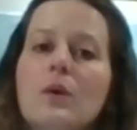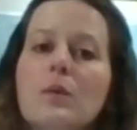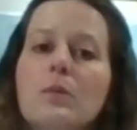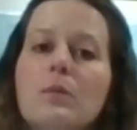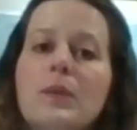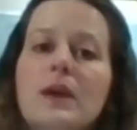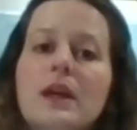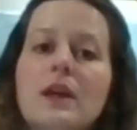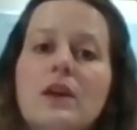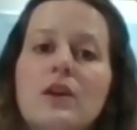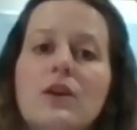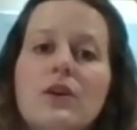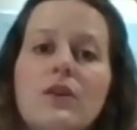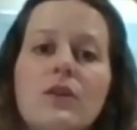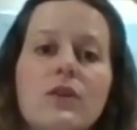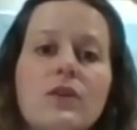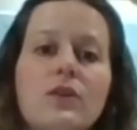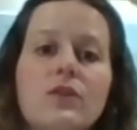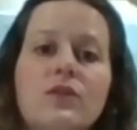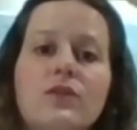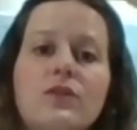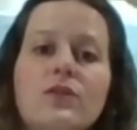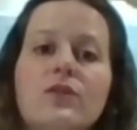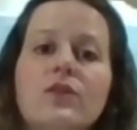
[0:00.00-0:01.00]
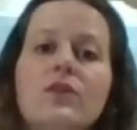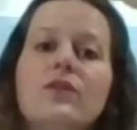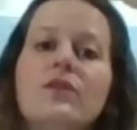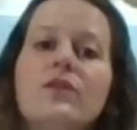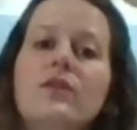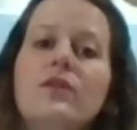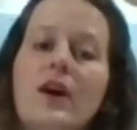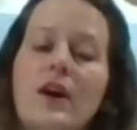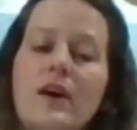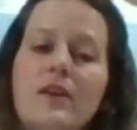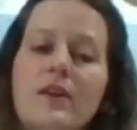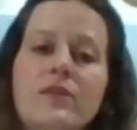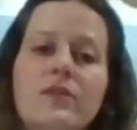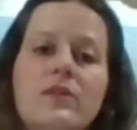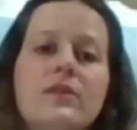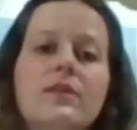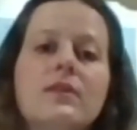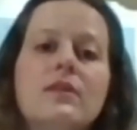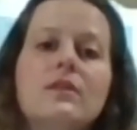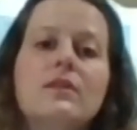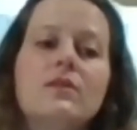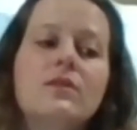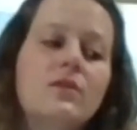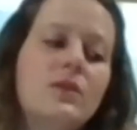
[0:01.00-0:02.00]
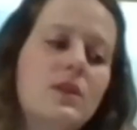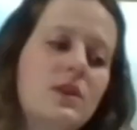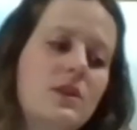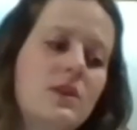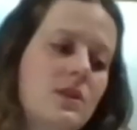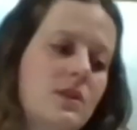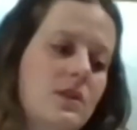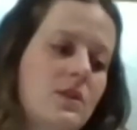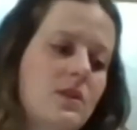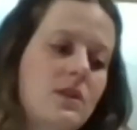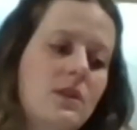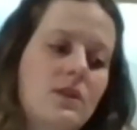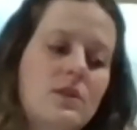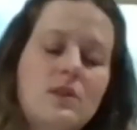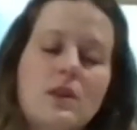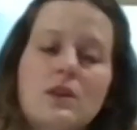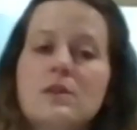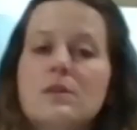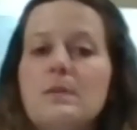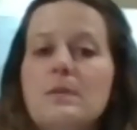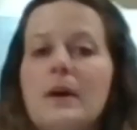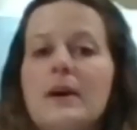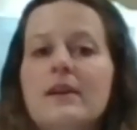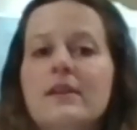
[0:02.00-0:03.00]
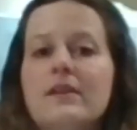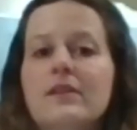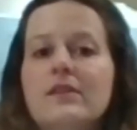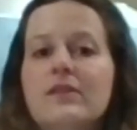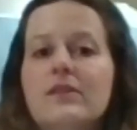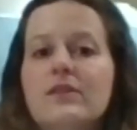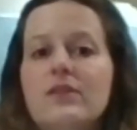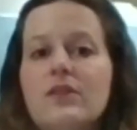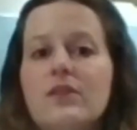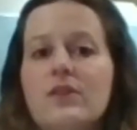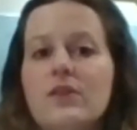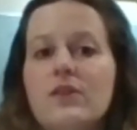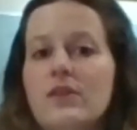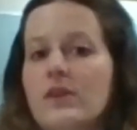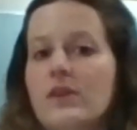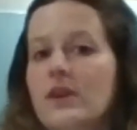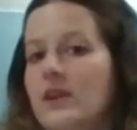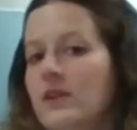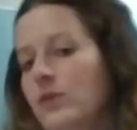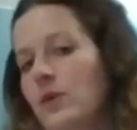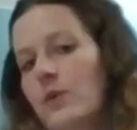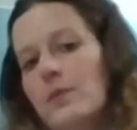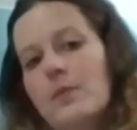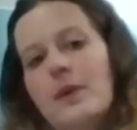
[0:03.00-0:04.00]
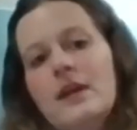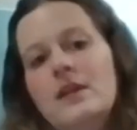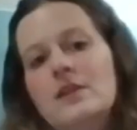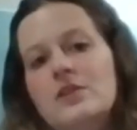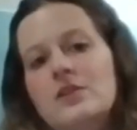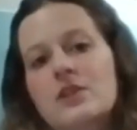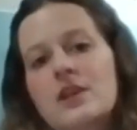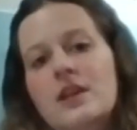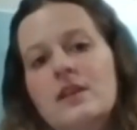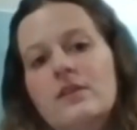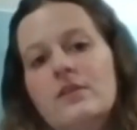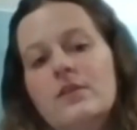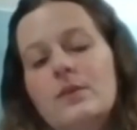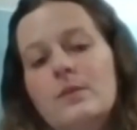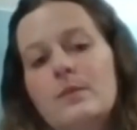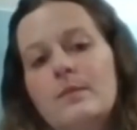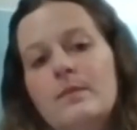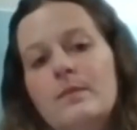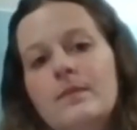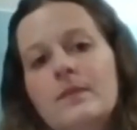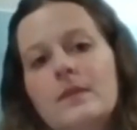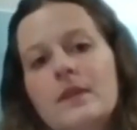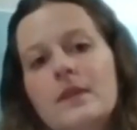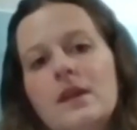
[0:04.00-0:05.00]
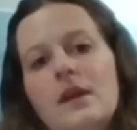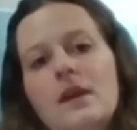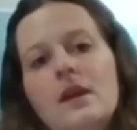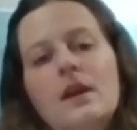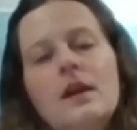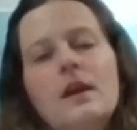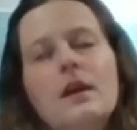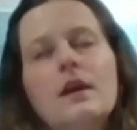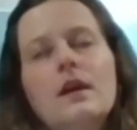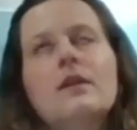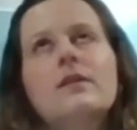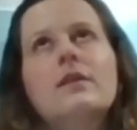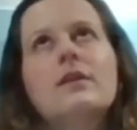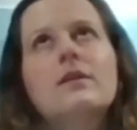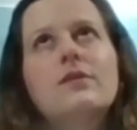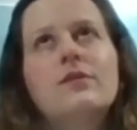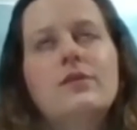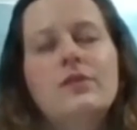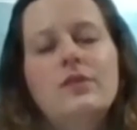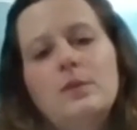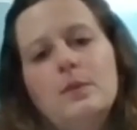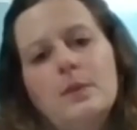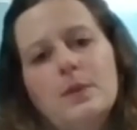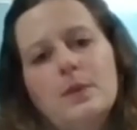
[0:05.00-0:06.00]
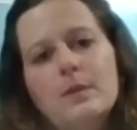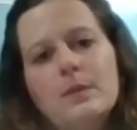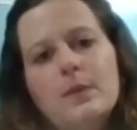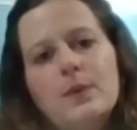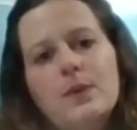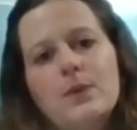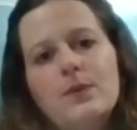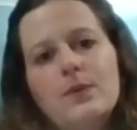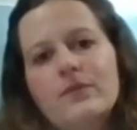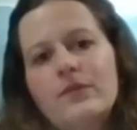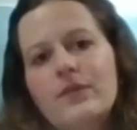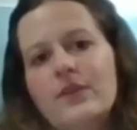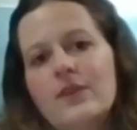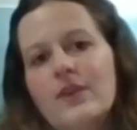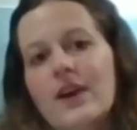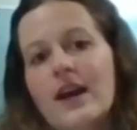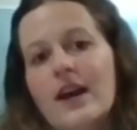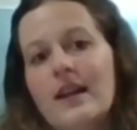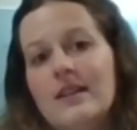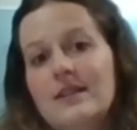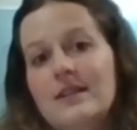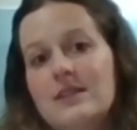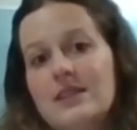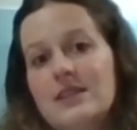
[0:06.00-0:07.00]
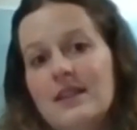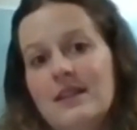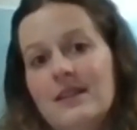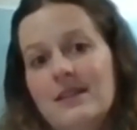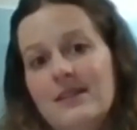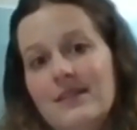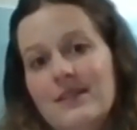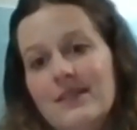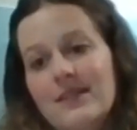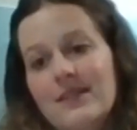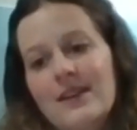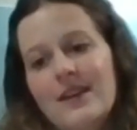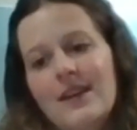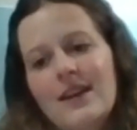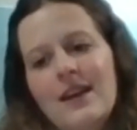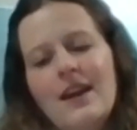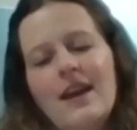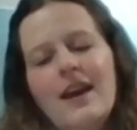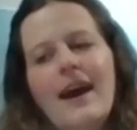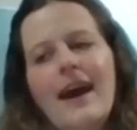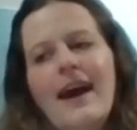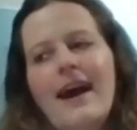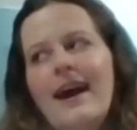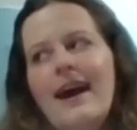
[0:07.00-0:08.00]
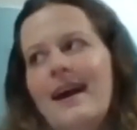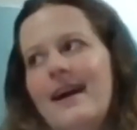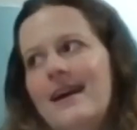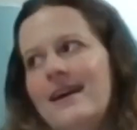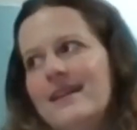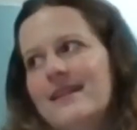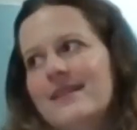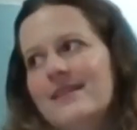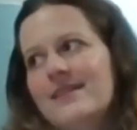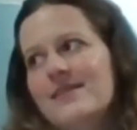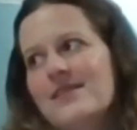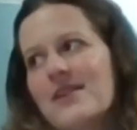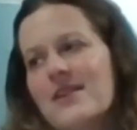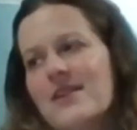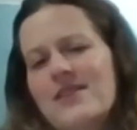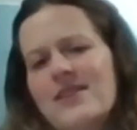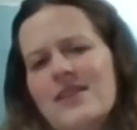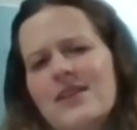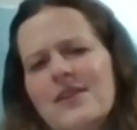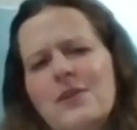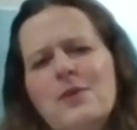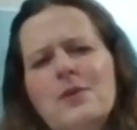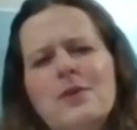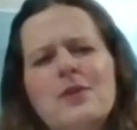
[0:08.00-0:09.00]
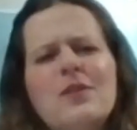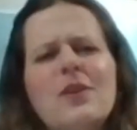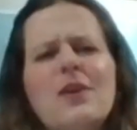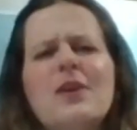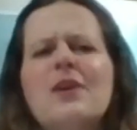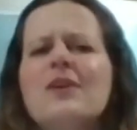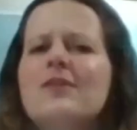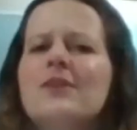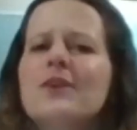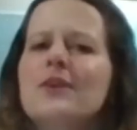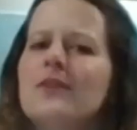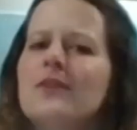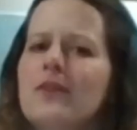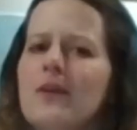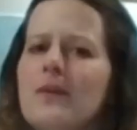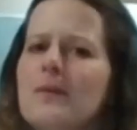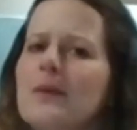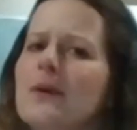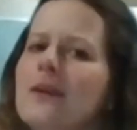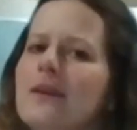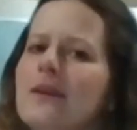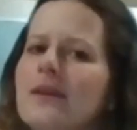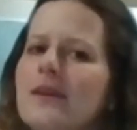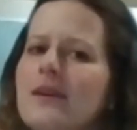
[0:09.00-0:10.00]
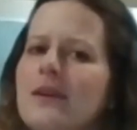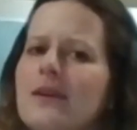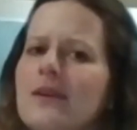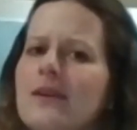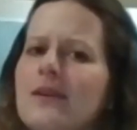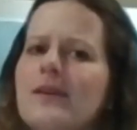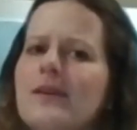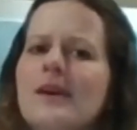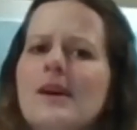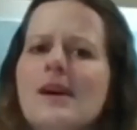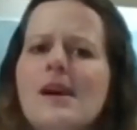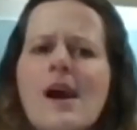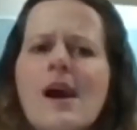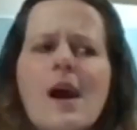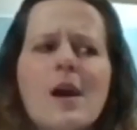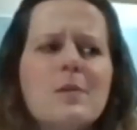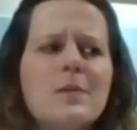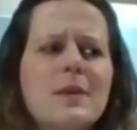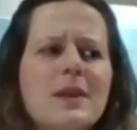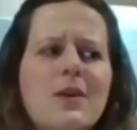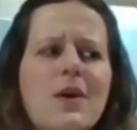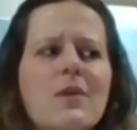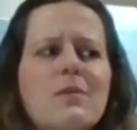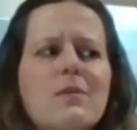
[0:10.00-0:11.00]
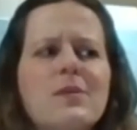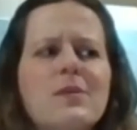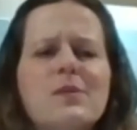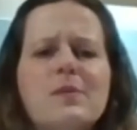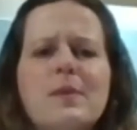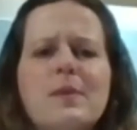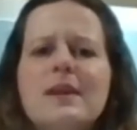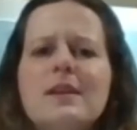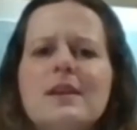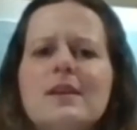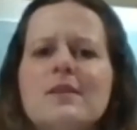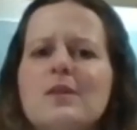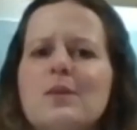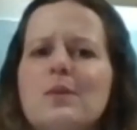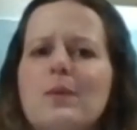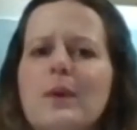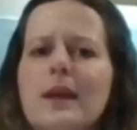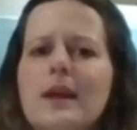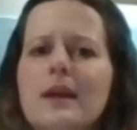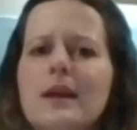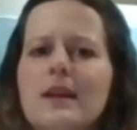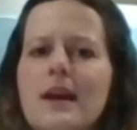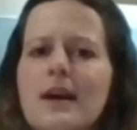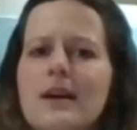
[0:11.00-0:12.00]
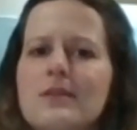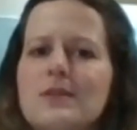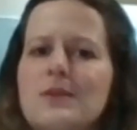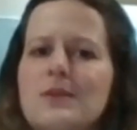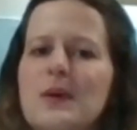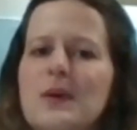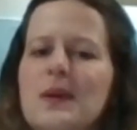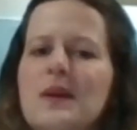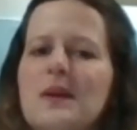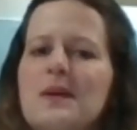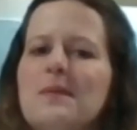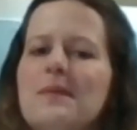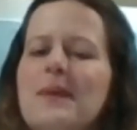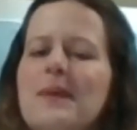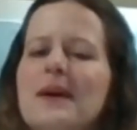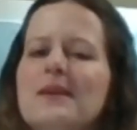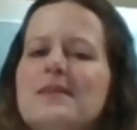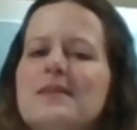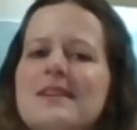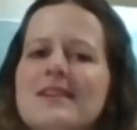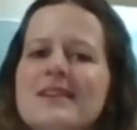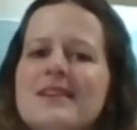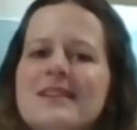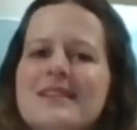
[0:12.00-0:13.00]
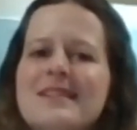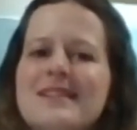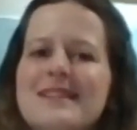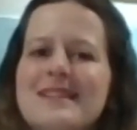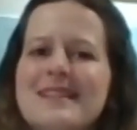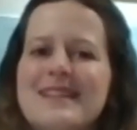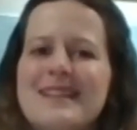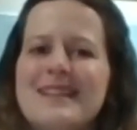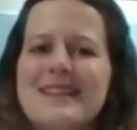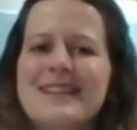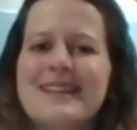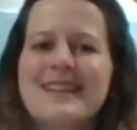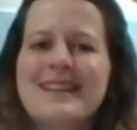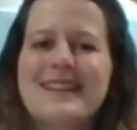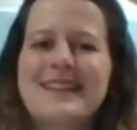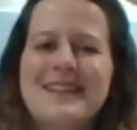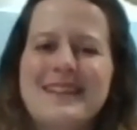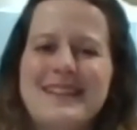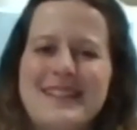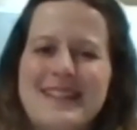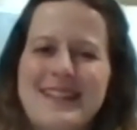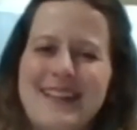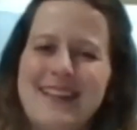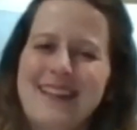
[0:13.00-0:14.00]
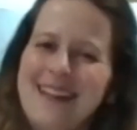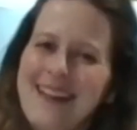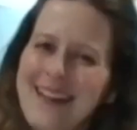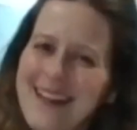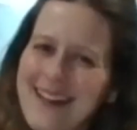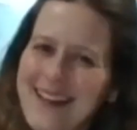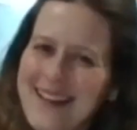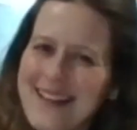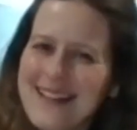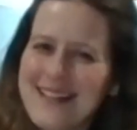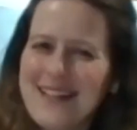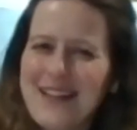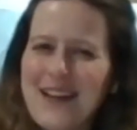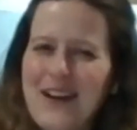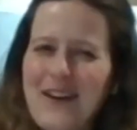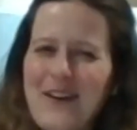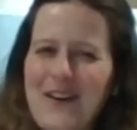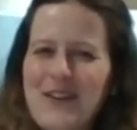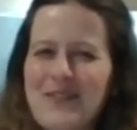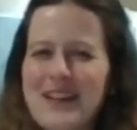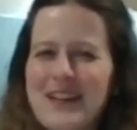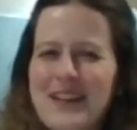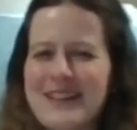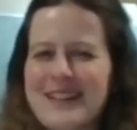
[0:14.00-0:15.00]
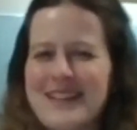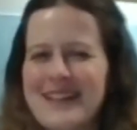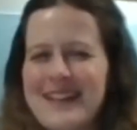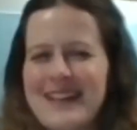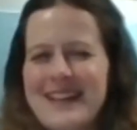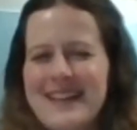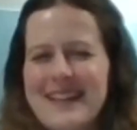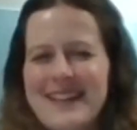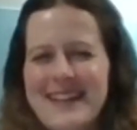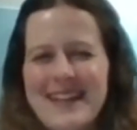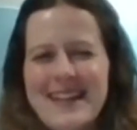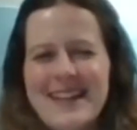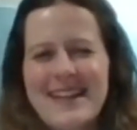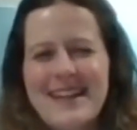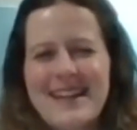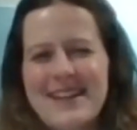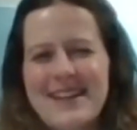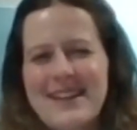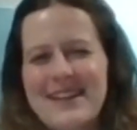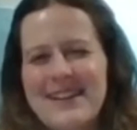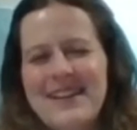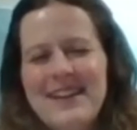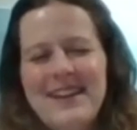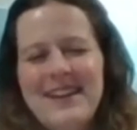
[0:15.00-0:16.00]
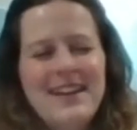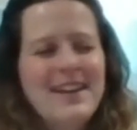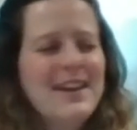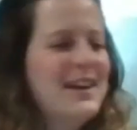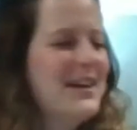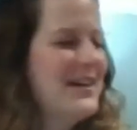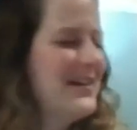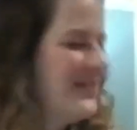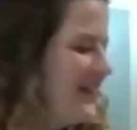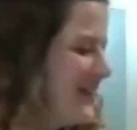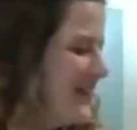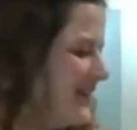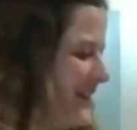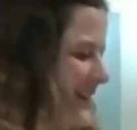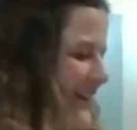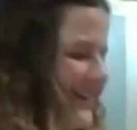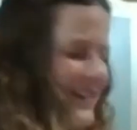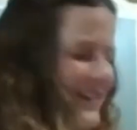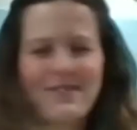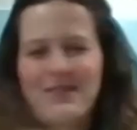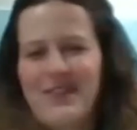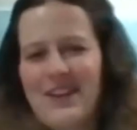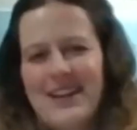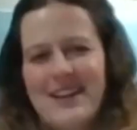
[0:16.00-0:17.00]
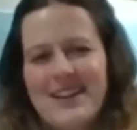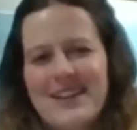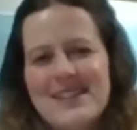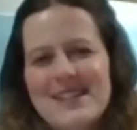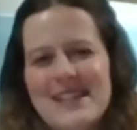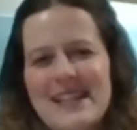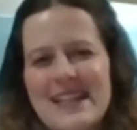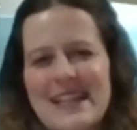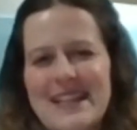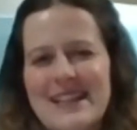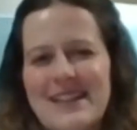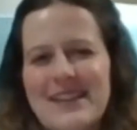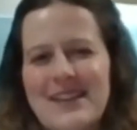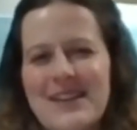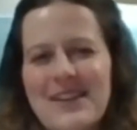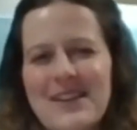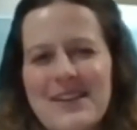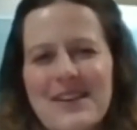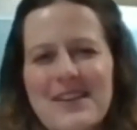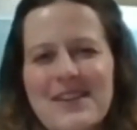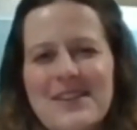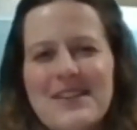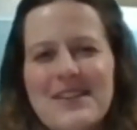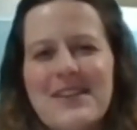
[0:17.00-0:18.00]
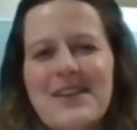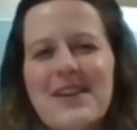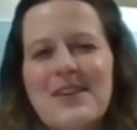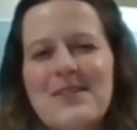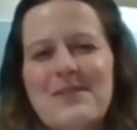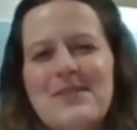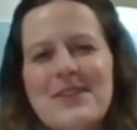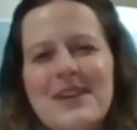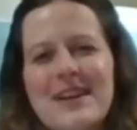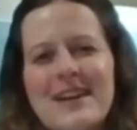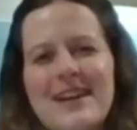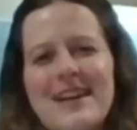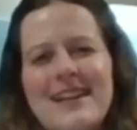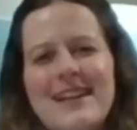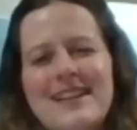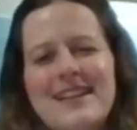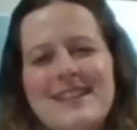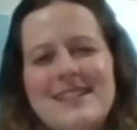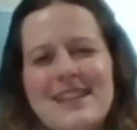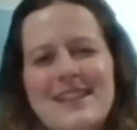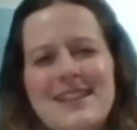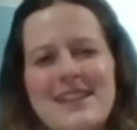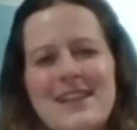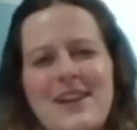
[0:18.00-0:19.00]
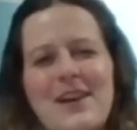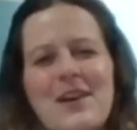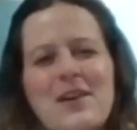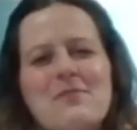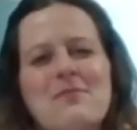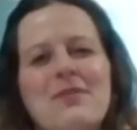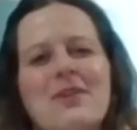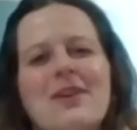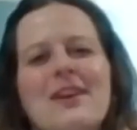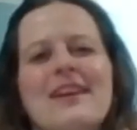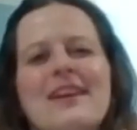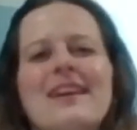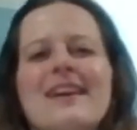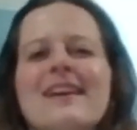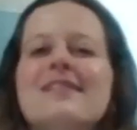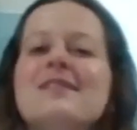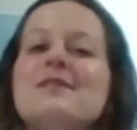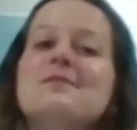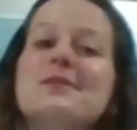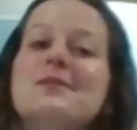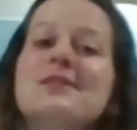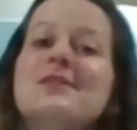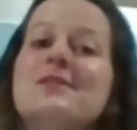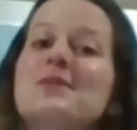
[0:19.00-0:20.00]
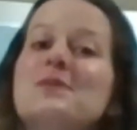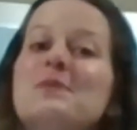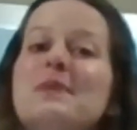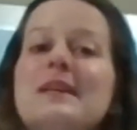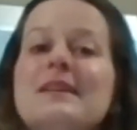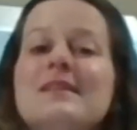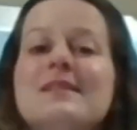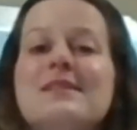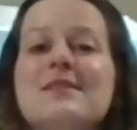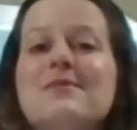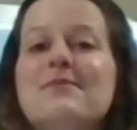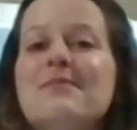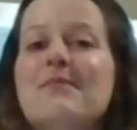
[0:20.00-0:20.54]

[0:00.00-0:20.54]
because then the dust mites cannot penetrate them, and that's super important for your allergies. And I think also if you're someone who, I mean, I'm spending the week now talking about dust, and so I'm actually thinking if there's any pillows here that aren't hypoallergenic, I might get them just for peace of